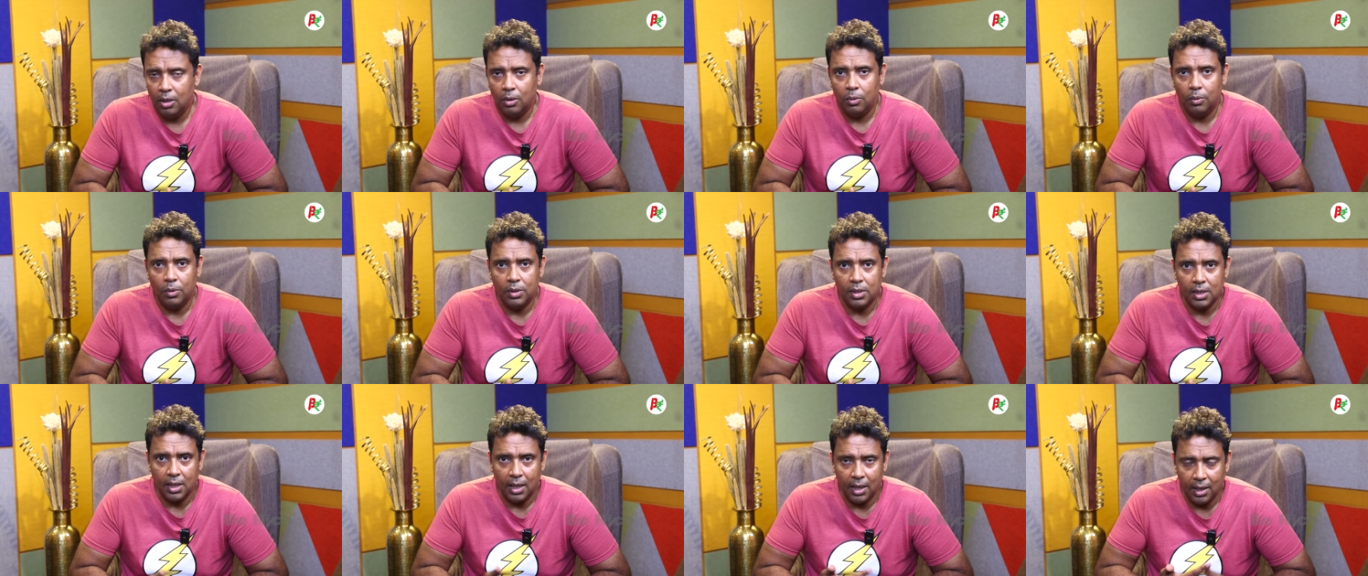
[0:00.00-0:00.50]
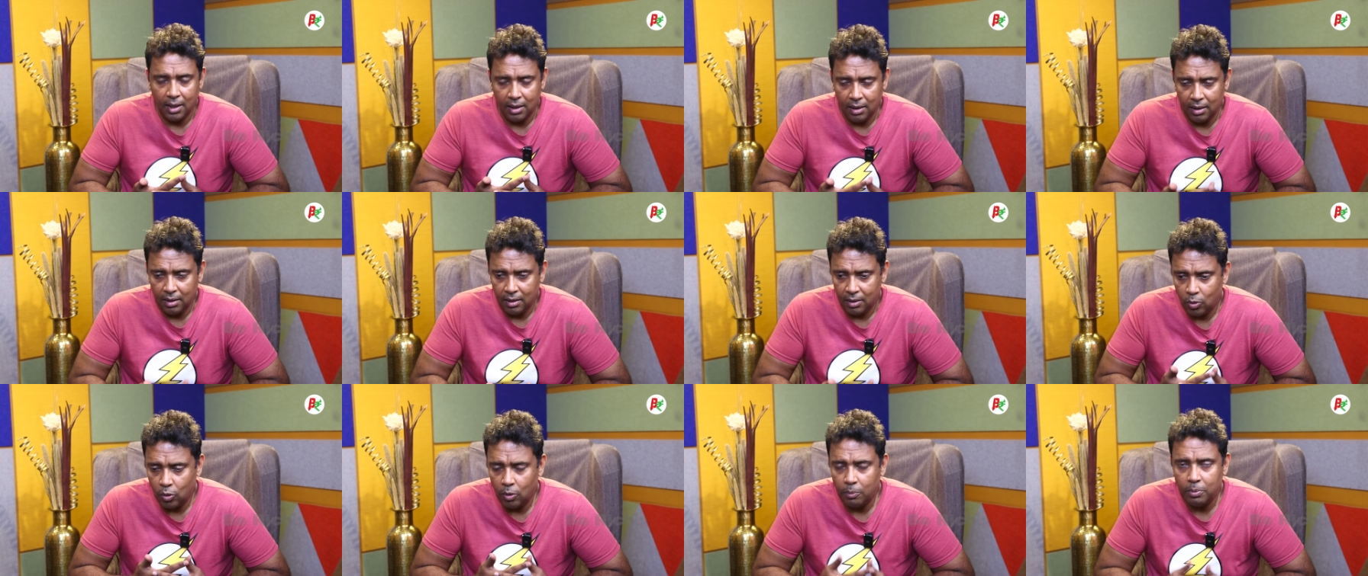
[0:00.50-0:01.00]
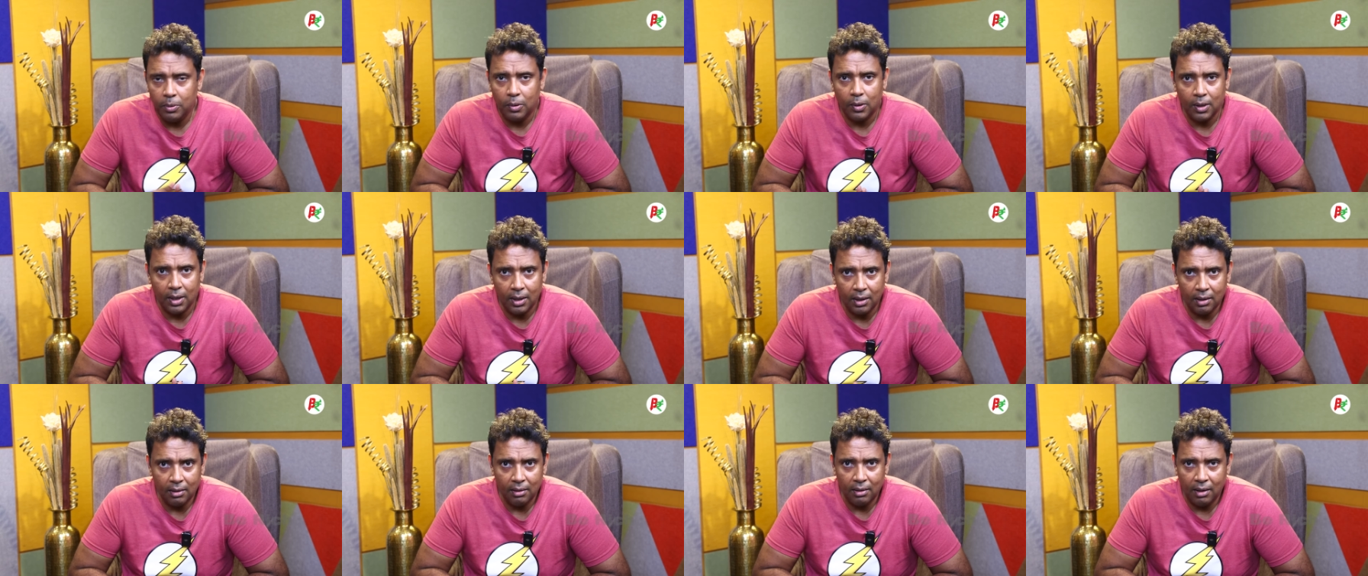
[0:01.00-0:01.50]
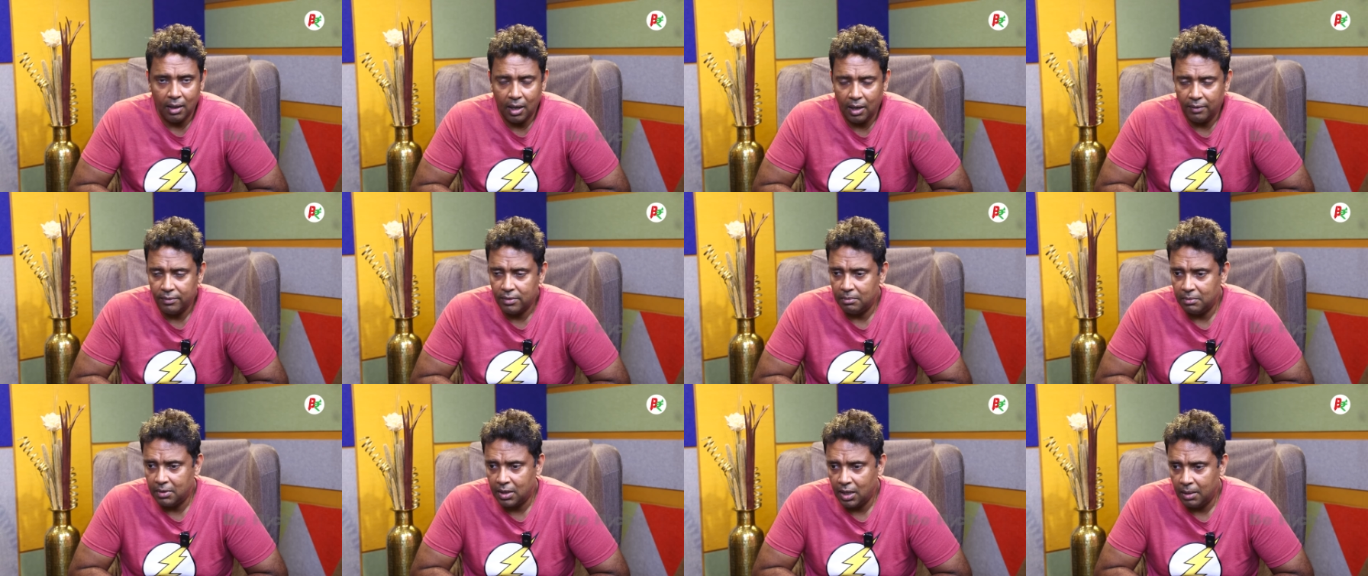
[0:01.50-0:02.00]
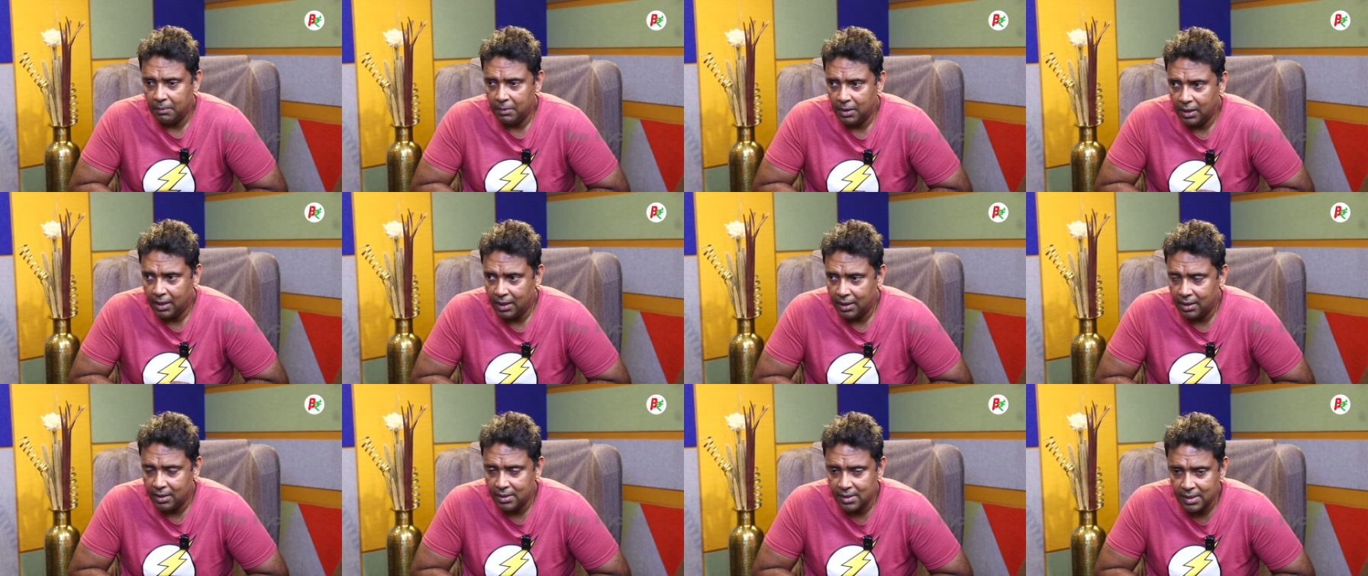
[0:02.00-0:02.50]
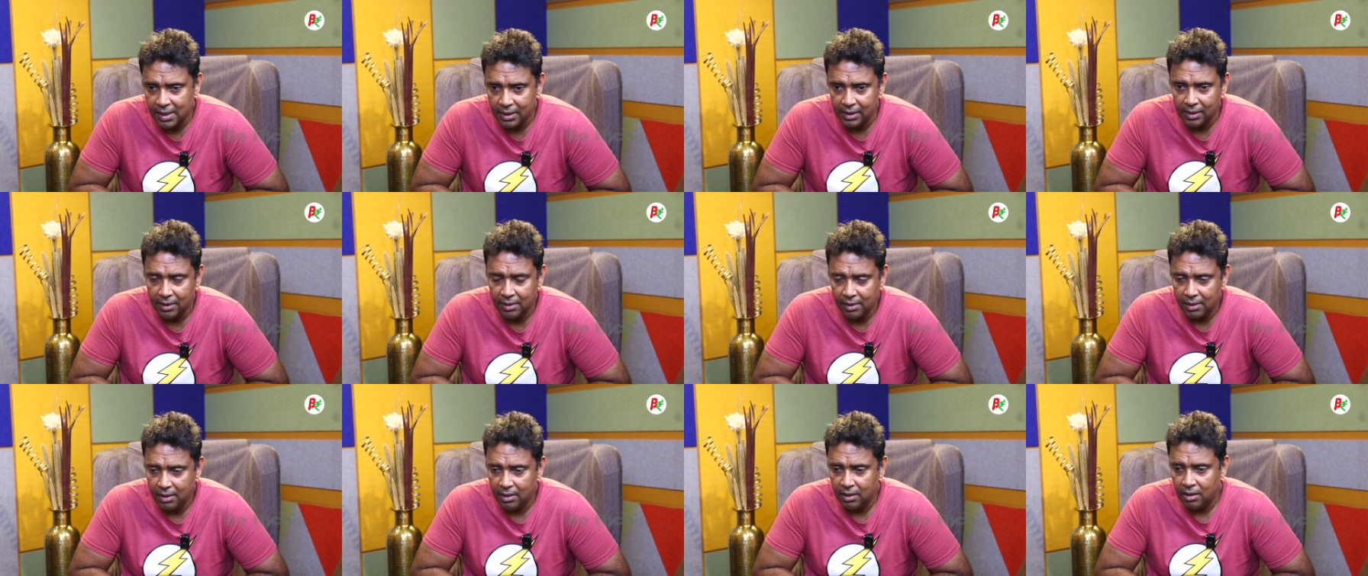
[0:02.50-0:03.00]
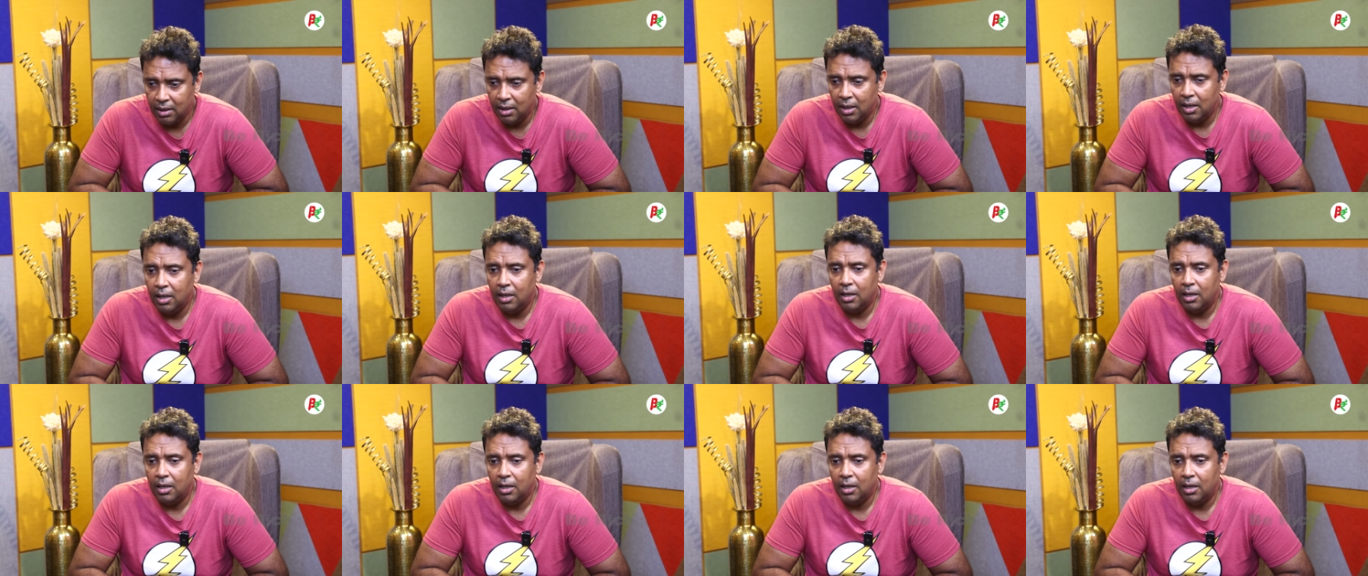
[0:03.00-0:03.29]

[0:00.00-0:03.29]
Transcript: which I hope you can have some time to get inside and read.